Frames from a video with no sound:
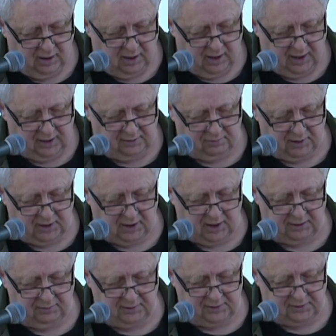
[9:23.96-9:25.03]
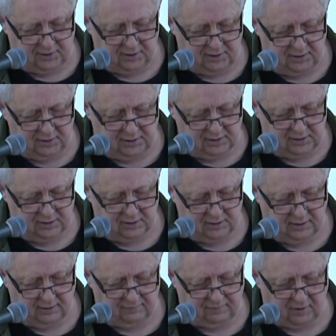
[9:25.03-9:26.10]
And when I returned
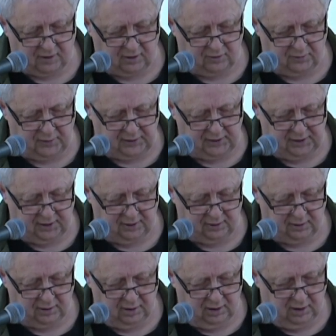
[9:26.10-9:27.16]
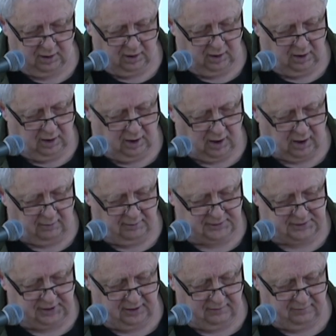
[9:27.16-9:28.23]
the following year, I was
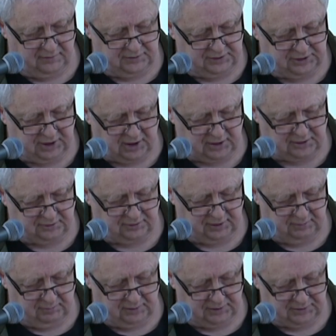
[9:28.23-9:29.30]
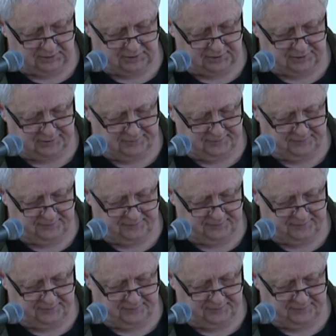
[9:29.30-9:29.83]
given shock treatments.